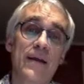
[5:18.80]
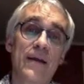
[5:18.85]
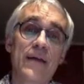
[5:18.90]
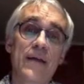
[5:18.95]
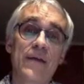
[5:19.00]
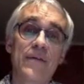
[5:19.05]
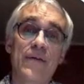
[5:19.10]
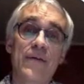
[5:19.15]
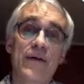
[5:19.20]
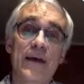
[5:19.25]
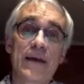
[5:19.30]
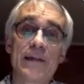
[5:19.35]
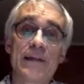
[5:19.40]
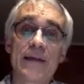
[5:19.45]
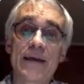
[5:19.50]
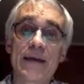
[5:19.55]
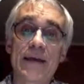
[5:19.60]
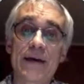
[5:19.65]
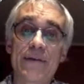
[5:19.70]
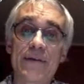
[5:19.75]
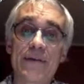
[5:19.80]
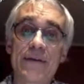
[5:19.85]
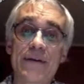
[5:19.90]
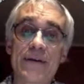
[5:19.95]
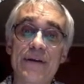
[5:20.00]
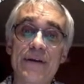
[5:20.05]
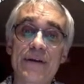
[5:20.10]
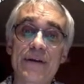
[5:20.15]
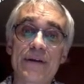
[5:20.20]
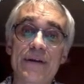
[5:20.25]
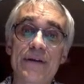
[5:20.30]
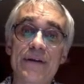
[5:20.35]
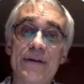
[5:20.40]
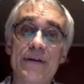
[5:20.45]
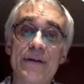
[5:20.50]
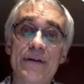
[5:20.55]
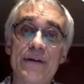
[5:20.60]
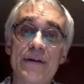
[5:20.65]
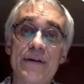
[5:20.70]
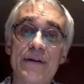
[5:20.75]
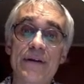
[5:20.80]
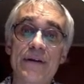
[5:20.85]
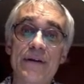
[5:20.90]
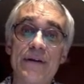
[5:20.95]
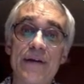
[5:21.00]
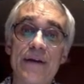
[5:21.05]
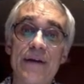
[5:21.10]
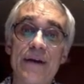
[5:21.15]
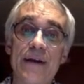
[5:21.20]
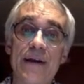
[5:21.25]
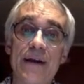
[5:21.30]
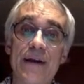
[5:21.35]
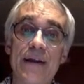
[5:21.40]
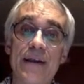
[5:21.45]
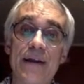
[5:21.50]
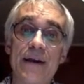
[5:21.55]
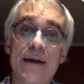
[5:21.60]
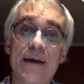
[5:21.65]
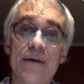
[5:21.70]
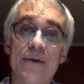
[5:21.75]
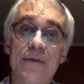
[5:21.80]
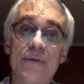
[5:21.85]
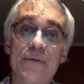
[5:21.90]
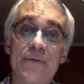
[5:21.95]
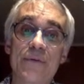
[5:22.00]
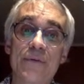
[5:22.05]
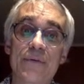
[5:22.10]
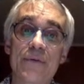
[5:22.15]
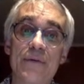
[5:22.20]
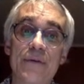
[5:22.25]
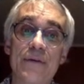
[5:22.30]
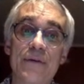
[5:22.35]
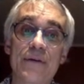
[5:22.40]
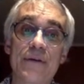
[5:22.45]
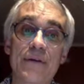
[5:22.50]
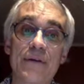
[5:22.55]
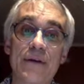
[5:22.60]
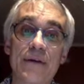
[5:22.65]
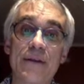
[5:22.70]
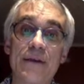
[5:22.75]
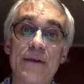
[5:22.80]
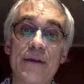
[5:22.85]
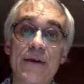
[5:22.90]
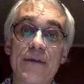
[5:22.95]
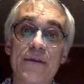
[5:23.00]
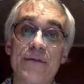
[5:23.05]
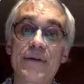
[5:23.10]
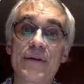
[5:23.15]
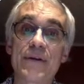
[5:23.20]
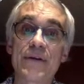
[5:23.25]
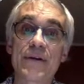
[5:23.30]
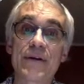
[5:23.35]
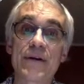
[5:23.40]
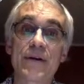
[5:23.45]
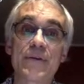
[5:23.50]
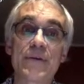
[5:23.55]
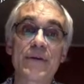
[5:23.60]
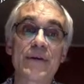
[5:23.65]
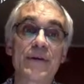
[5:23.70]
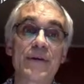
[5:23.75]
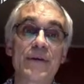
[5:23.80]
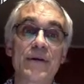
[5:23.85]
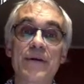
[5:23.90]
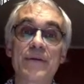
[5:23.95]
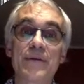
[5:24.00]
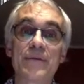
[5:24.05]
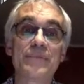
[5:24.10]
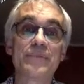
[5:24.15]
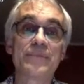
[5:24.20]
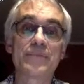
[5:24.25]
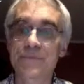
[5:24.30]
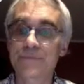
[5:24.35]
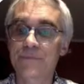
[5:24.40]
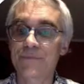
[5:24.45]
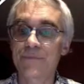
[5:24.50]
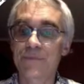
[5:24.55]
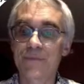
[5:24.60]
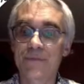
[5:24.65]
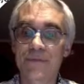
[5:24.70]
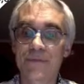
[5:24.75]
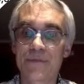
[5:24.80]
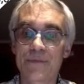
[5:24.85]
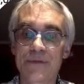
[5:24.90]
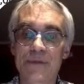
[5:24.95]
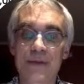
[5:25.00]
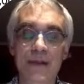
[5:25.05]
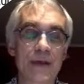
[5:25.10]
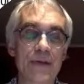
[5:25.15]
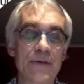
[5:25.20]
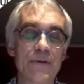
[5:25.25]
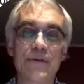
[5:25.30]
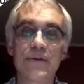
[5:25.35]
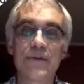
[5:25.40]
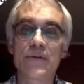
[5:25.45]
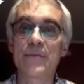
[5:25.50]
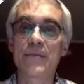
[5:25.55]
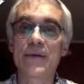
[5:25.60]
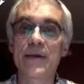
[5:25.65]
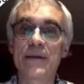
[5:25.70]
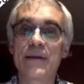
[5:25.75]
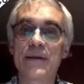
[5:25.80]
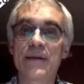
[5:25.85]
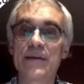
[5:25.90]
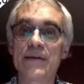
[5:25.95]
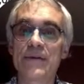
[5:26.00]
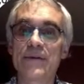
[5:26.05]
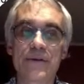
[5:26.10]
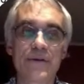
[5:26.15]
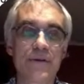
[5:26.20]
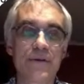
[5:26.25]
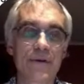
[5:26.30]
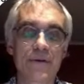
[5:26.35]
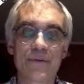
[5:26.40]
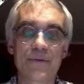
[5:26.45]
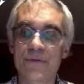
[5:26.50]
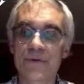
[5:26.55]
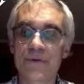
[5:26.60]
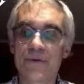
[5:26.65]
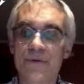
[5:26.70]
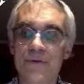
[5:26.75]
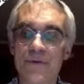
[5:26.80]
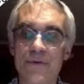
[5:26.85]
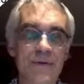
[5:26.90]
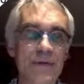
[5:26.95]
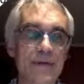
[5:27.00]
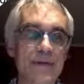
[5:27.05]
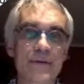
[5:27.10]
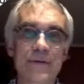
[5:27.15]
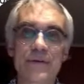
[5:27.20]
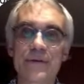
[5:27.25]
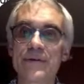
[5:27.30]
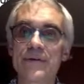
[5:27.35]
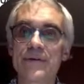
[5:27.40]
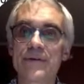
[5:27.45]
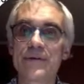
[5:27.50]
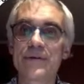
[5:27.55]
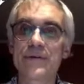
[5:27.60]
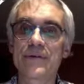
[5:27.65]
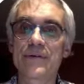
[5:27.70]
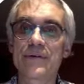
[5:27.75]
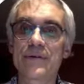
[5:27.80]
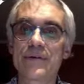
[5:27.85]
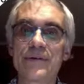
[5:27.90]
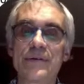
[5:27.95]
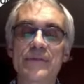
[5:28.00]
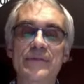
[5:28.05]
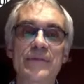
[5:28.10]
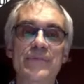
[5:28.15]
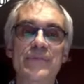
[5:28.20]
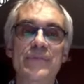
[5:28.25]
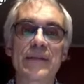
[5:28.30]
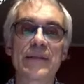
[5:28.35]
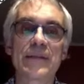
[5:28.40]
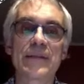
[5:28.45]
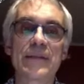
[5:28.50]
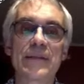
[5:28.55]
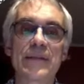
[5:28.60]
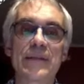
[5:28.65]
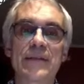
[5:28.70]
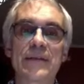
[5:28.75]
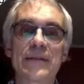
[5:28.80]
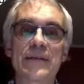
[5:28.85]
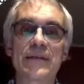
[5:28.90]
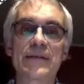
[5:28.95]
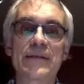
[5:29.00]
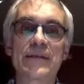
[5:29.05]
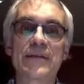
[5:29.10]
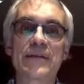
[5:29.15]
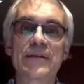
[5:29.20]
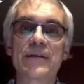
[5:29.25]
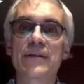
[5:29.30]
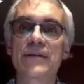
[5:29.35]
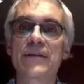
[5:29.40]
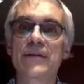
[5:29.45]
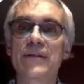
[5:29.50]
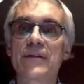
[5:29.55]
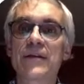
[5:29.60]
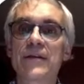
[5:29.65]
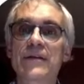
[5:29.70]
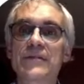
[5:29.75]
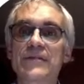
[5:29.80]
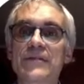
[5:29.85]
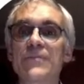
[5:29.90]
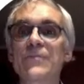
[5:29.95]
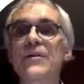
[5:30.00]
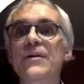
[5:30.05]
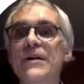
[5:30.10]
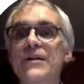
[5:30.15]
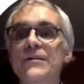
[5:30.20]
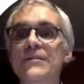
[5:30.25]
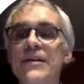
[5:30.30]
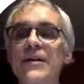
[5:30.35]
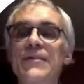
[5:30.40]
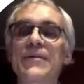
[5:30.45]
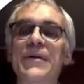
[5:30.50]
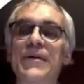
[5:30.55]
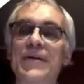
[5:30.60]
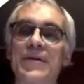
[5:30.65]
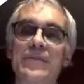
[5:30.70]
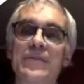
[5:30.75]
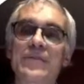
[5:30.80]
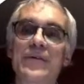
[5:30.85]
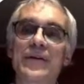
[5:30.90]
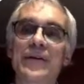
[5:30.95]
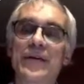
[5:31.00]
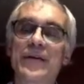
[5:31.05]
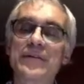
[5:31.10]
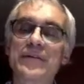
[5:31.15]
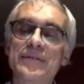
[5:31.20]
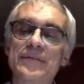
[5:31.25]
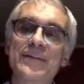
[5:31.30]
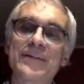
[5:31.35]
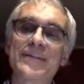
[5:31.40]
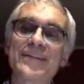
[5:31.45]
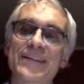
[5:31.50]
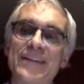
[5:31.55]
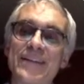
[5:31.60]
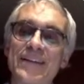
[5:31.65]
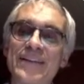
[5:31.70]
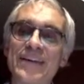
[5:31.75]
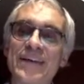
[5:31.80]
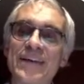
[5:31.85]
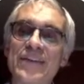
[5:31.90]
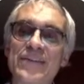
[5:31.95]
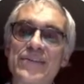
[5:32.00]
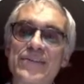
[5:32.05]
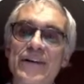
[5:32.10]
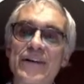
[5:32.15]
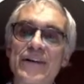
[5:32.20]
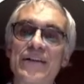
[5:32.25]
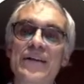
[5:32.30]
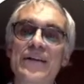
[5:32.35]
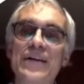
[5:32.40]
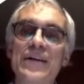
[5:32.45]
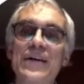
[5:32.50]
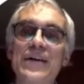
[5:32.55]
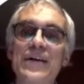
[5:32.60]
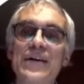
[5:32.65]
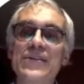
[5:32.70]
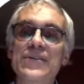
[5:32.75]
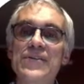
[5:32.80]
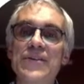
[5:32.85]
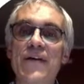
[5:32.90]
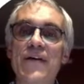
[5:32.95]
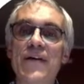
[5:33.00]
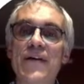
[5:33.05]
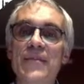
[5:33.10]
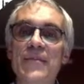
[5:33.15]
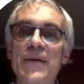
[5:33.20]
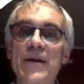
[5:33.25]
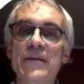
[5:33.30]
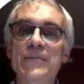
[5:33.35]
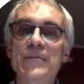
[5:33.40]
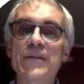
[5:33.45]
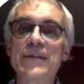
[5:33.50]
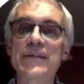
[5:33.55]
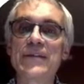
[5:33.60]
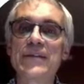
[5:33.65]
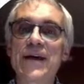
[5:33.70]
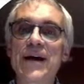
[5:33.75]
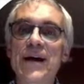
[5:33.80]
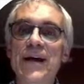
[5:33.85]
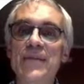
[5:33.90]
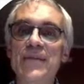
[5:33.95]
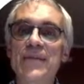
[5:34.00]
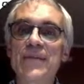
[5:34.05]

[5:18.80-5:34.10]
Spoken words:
I click out of here, I now click out of here. How do I think I can do Command Enter? No, Control Enter, something like that. Click, click, click somewhere else. There we go. Okay, I clicked out of the cell. So I've got my complete document.